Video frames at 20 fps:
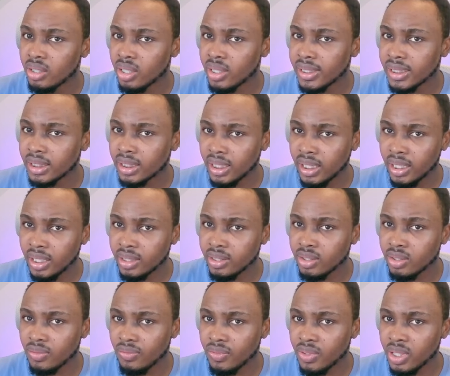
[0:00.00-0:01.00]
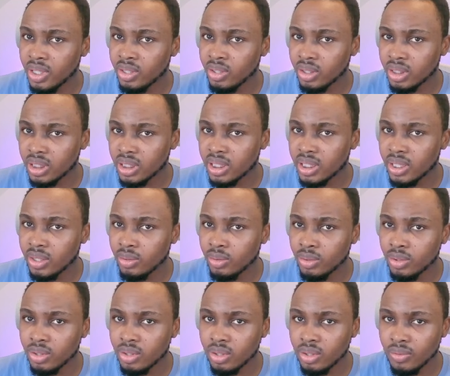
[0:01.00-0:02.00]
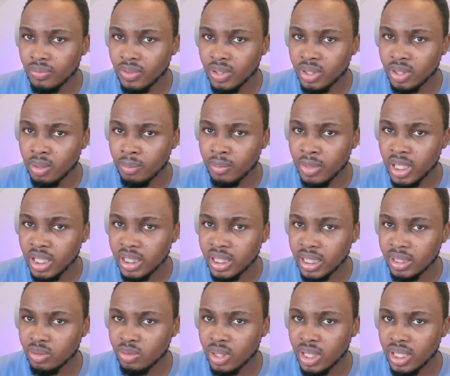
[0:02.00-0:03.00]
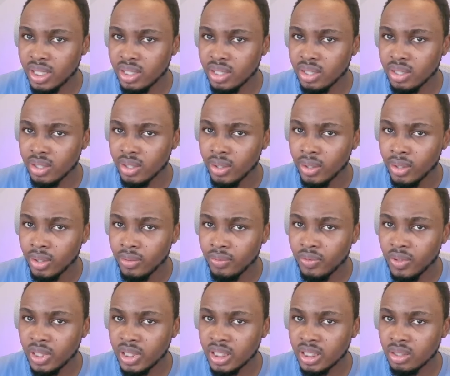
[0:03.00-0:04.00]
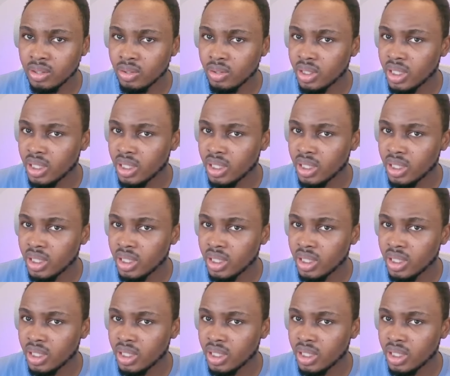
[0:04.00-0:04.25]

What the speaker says: Click next. You fill in your details, you fill in your mailing address, you